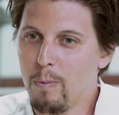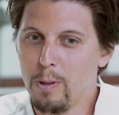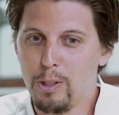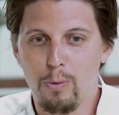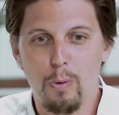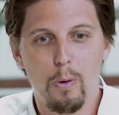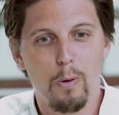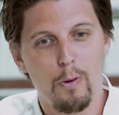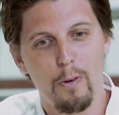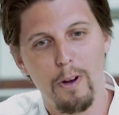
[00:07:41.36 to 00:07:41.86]
which
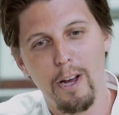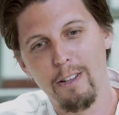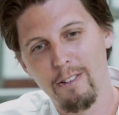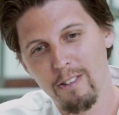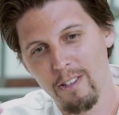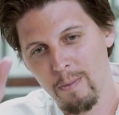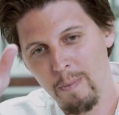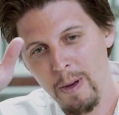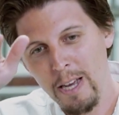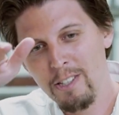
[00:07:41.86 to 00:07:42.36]
will create
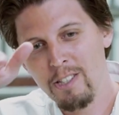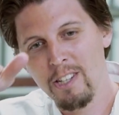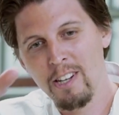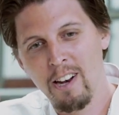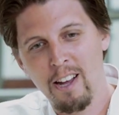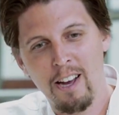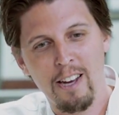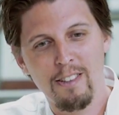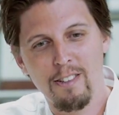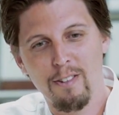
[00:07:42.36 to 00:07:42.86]
an amazing
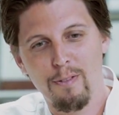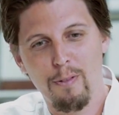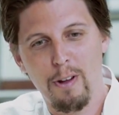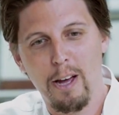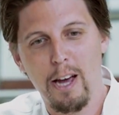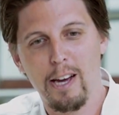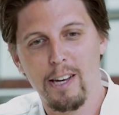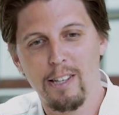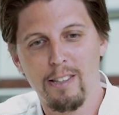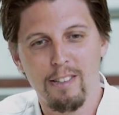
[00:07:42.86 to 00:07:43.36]
light
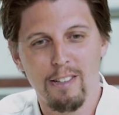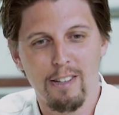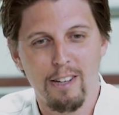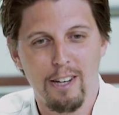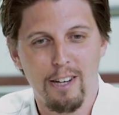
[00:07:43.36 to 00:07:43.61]
effect